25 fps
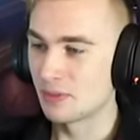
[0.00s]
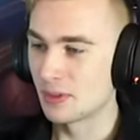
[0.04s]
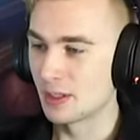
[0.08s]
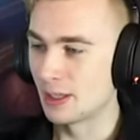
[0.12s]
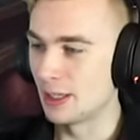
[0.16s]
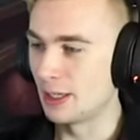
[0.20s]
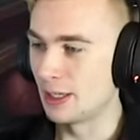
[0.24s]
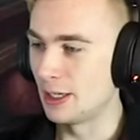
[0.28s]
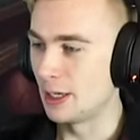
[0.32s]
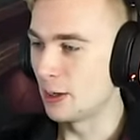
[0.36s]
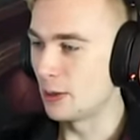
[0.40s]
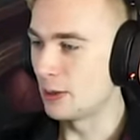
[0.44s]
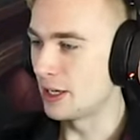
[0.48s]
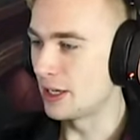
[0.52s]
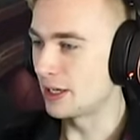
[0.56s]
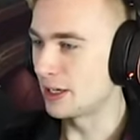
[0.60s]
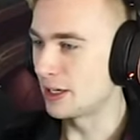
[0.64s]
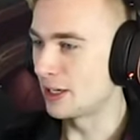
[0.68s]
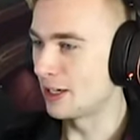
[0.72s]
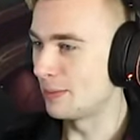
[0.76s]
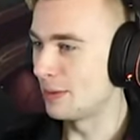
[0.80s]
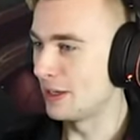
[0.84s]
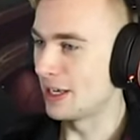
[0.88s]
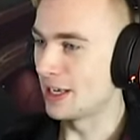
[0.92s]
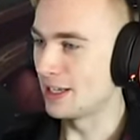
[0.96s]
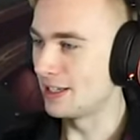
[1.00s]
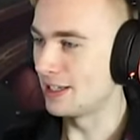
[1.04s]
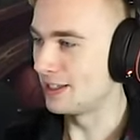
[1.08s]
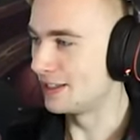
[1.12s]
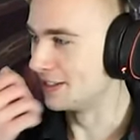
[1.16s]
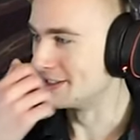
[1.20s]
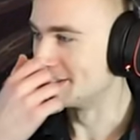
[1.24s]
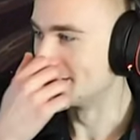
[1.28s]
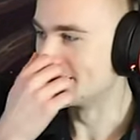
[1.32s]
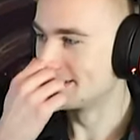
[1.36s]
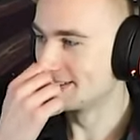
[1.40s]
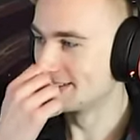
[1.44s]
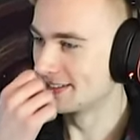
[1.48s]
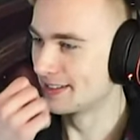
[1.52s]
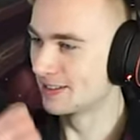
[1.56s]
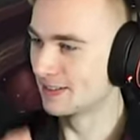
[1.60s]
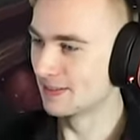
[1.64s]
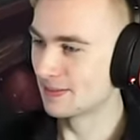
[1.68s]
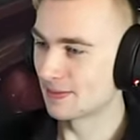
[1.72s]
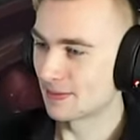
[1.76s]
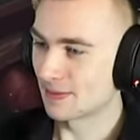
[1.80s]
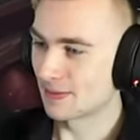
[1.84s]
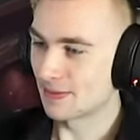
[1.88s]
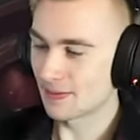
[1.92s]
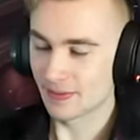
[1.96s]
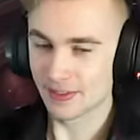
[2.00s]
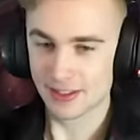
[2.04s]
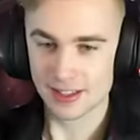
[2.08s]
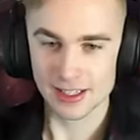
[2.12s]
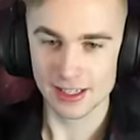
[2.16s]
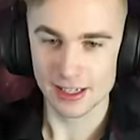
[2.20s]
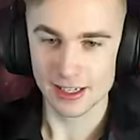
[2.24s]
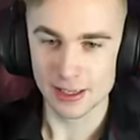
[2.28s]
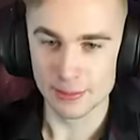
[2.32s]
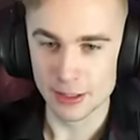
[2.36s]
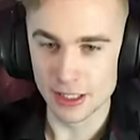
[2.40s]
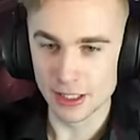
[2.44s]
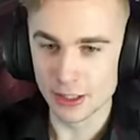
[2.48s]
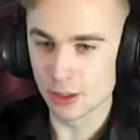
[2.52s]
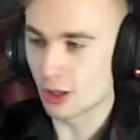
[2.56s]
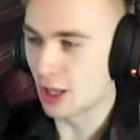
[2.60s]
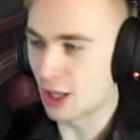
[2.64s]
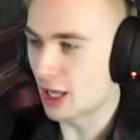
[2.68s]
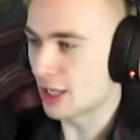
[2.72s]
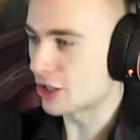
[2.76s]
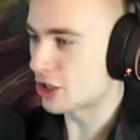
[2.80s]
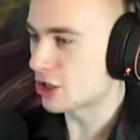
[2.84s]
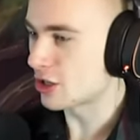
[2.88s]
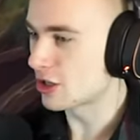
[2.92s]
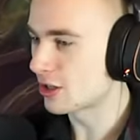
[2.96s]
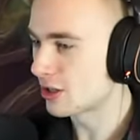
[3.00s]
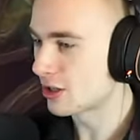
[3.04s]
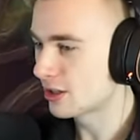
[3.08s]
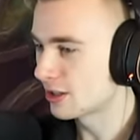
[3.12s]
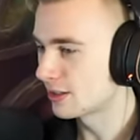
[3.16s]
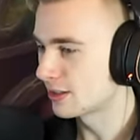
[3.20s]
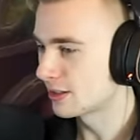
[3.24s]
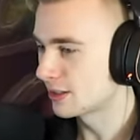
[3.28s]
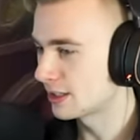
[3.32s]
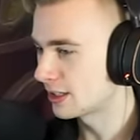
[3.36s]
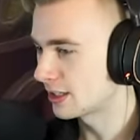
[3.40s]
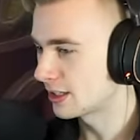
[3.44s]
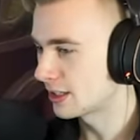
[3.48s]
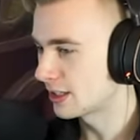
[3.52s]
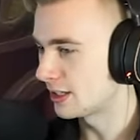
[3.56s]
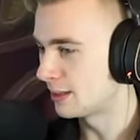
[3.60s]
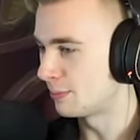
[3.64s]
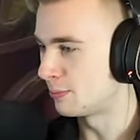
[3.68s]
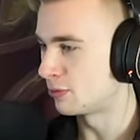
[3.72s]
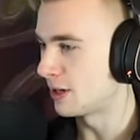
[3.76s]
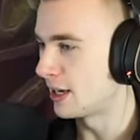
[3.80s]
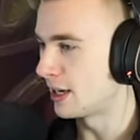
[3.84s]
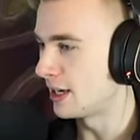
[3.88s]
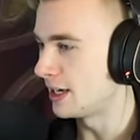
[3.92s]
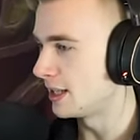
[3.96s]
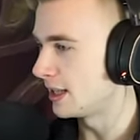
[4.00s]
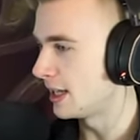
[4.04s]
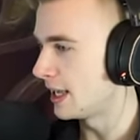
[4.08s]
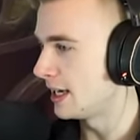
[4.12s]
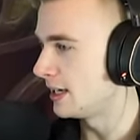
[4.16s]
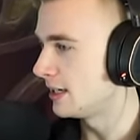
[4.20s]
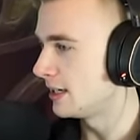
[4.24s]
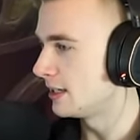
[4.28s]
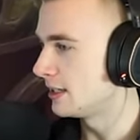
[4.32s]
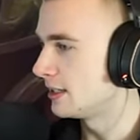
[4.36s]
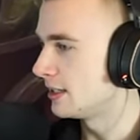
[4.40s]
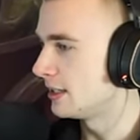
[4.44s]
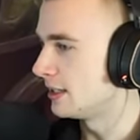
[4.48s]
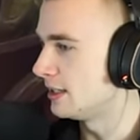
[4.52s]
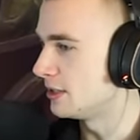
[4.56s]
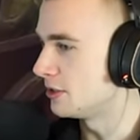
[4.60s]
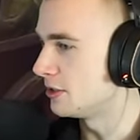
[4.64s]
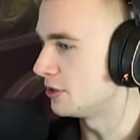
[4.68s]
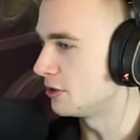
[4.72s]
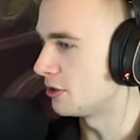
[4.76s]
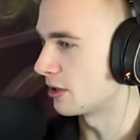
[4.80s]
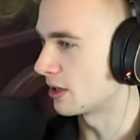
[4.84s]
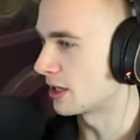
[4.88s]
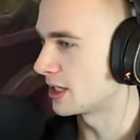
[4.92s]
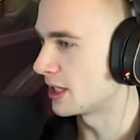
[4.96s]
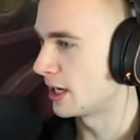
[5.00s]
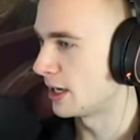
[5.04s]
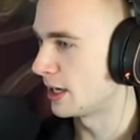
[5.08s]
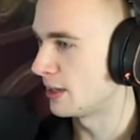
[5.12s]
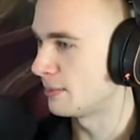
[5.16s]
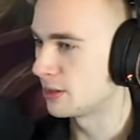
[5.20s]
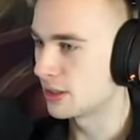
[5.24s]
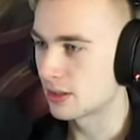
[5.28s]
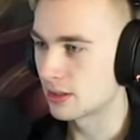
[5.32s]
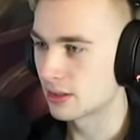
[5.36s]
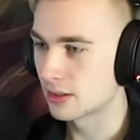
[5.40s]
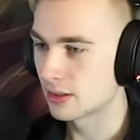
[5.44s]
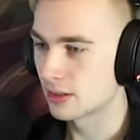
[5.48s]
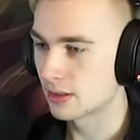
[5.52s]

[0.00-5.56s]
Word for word: Leona coming in. Coming in clutch. A bright light in these dark times.